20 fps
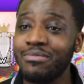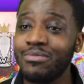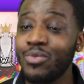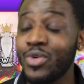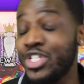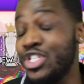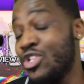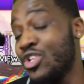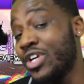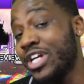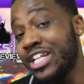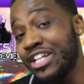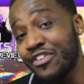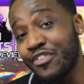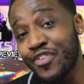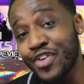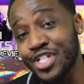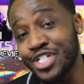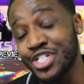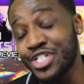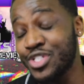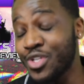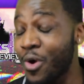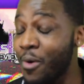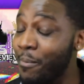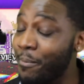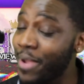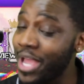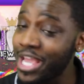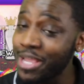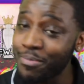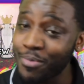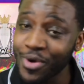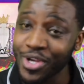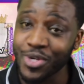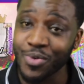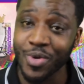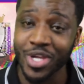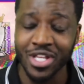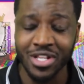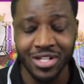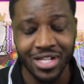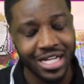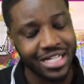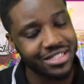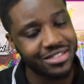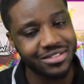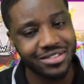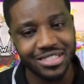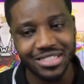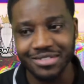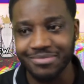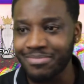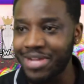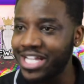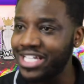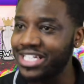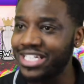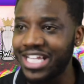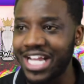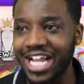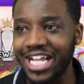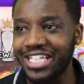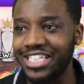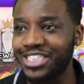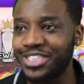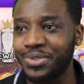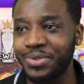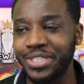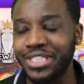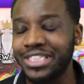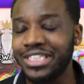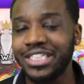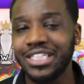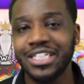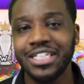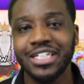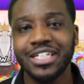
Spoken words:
When you look at the fixtures on paper anyway, you're like, oh, Man United this week.